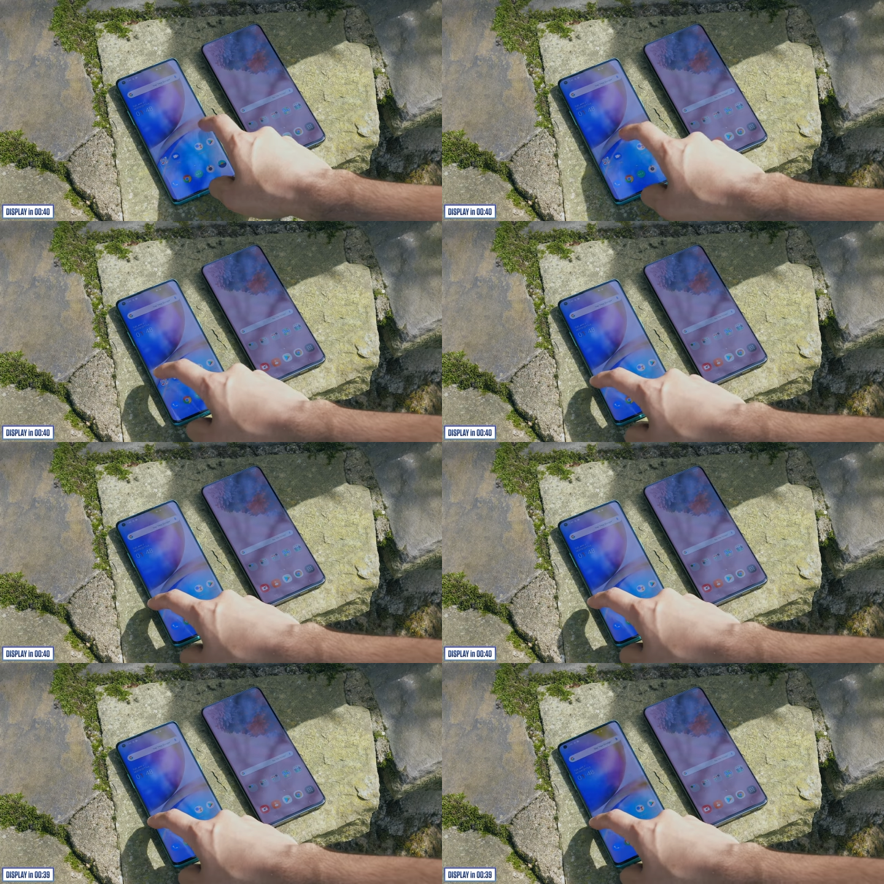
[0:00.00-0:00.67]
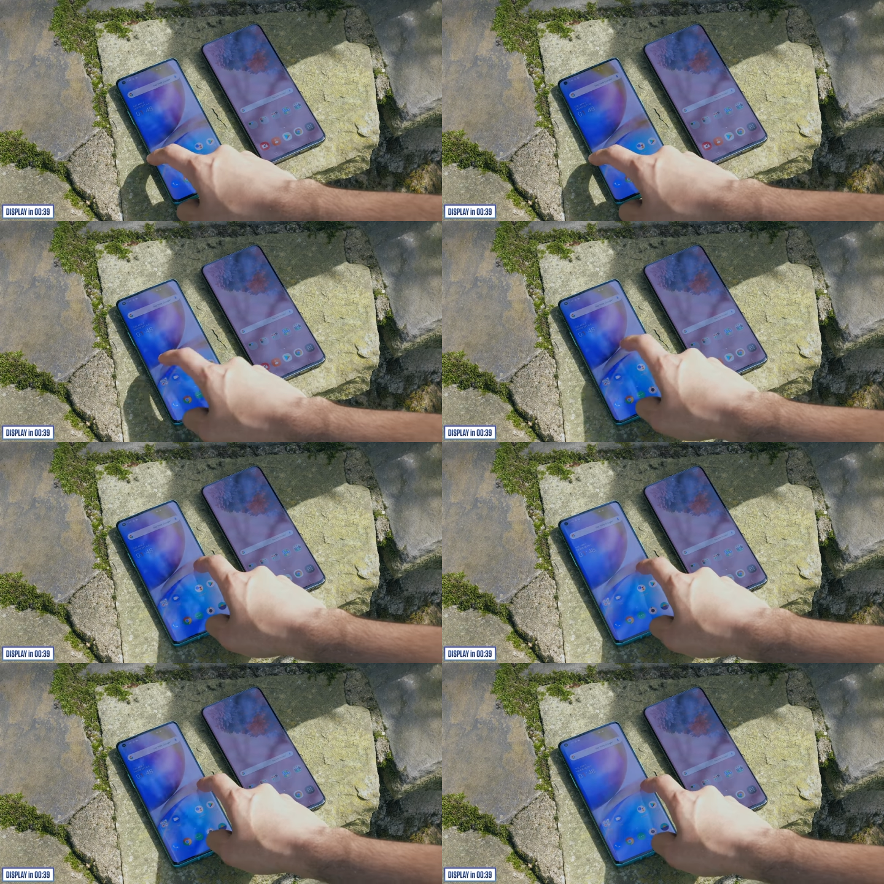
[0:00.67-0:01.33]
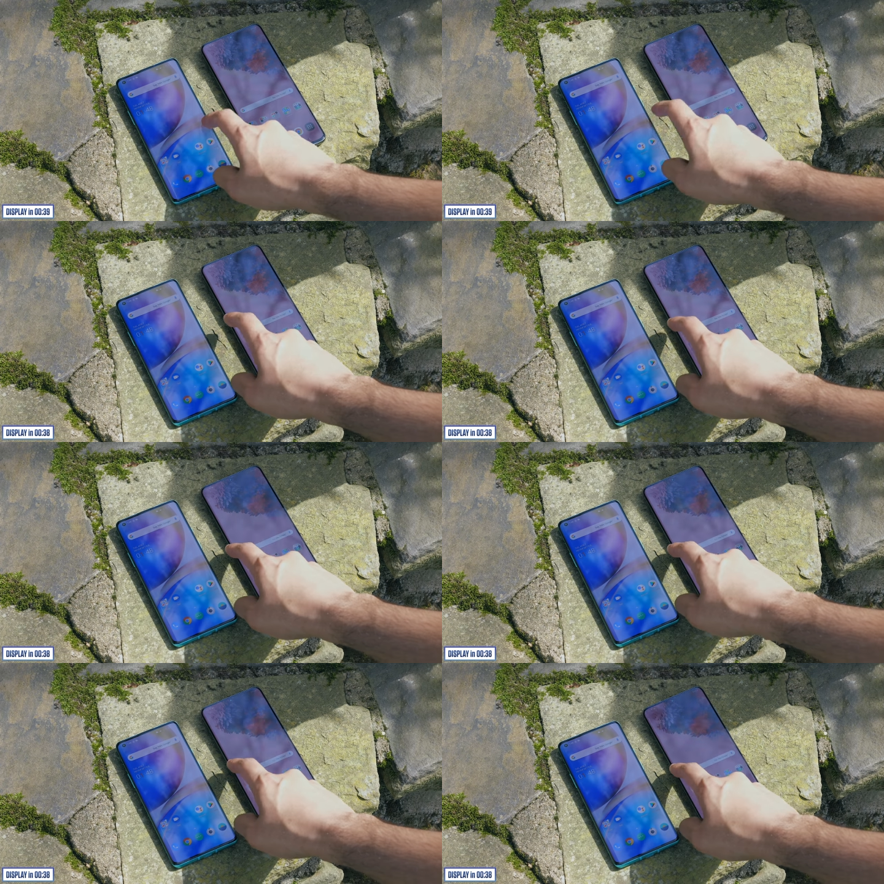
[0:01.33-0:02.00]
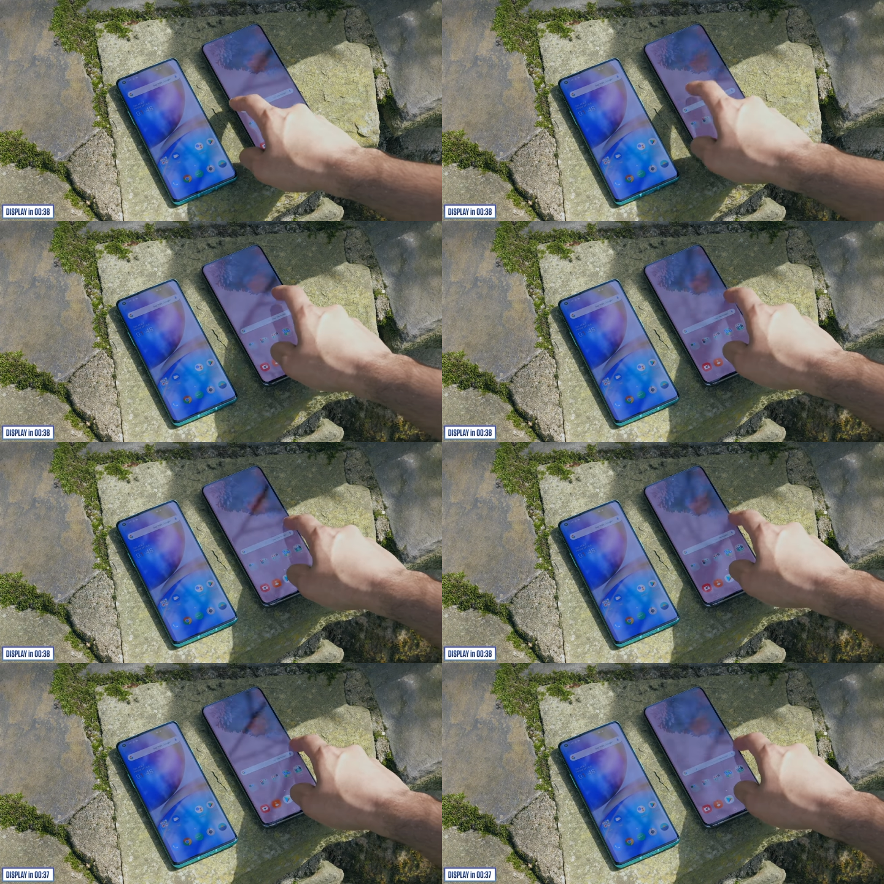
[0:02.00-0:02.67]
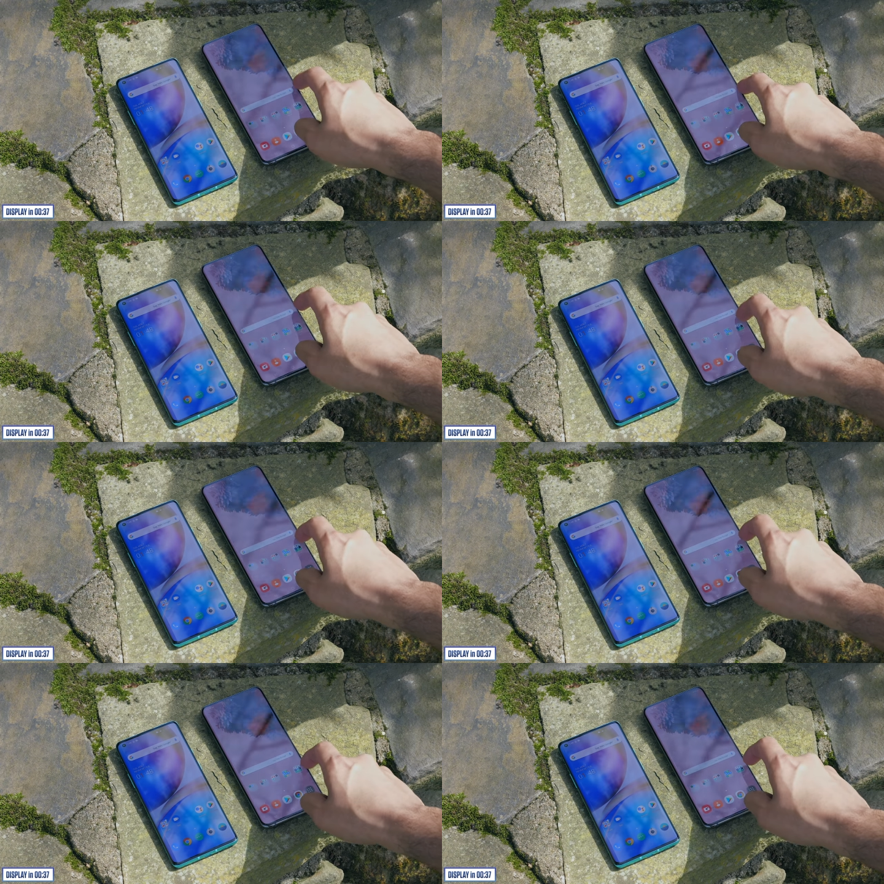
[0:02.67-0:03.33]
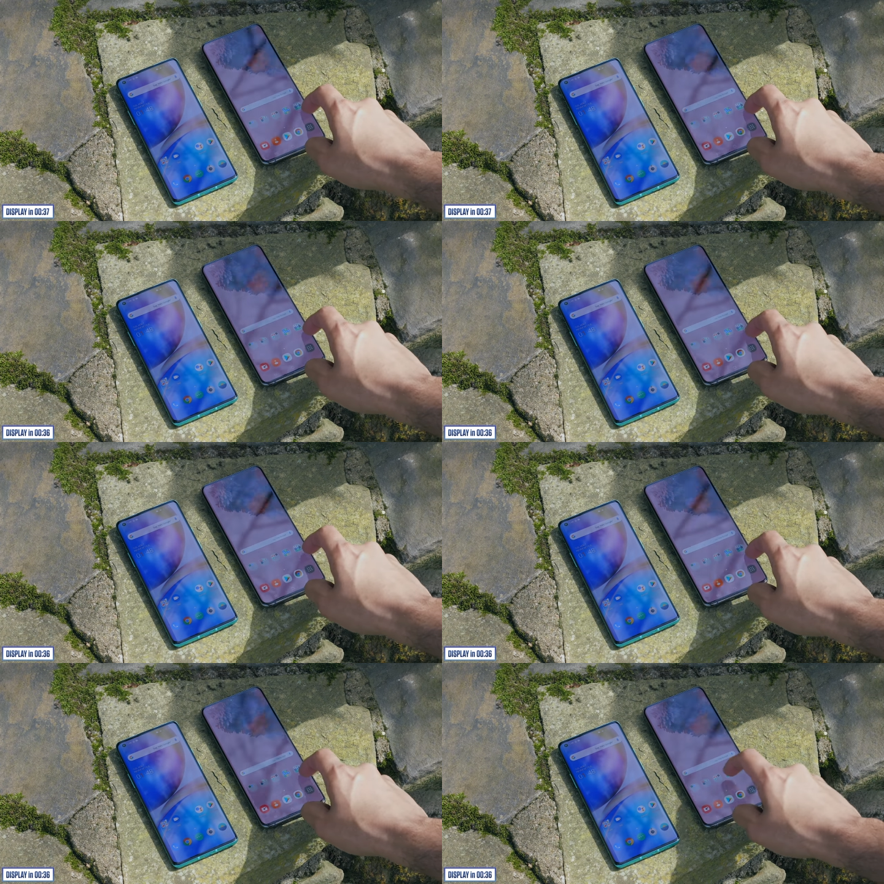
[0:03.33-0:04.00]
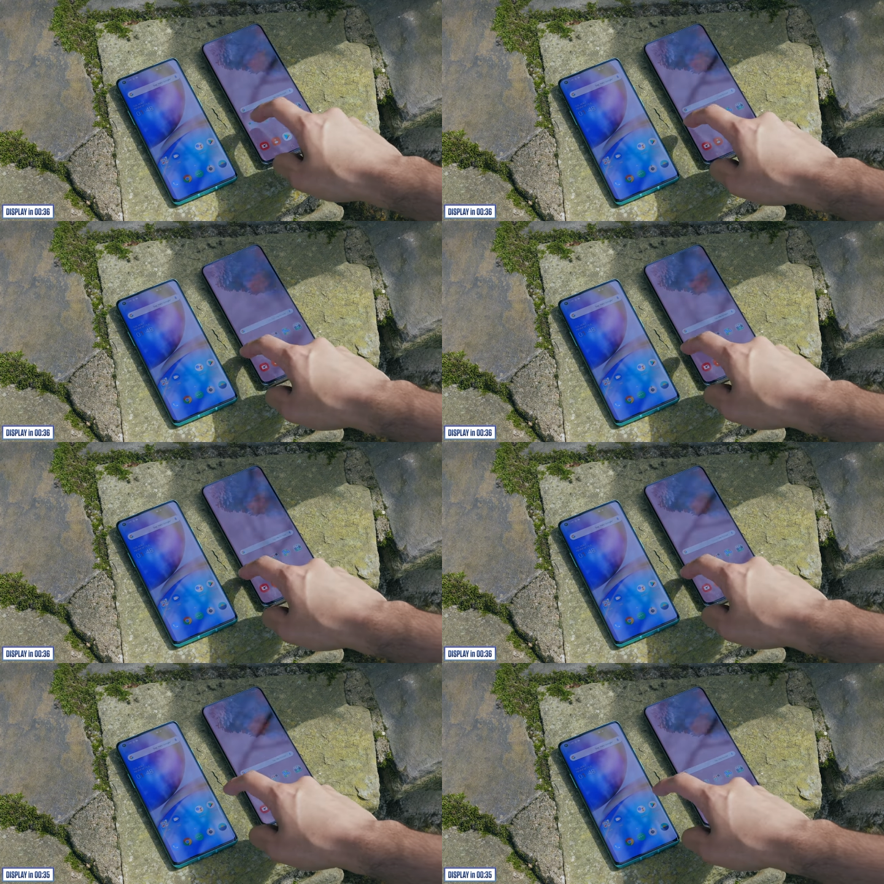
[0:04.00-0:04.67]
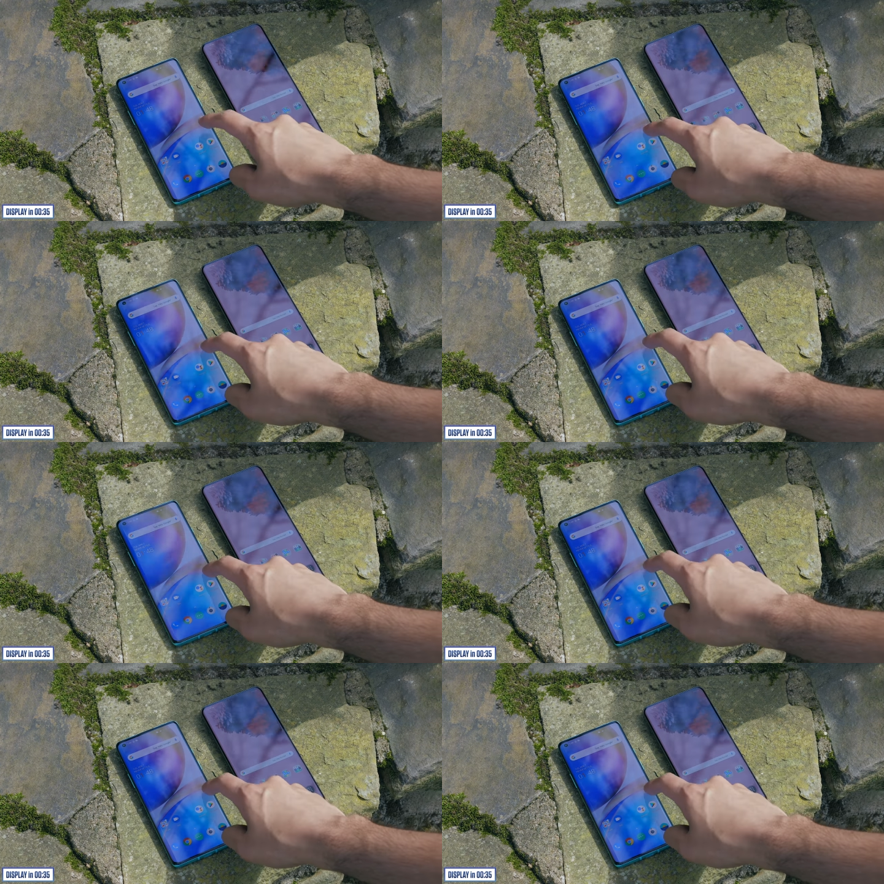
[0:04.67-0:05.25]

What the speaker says: (no speaker visible)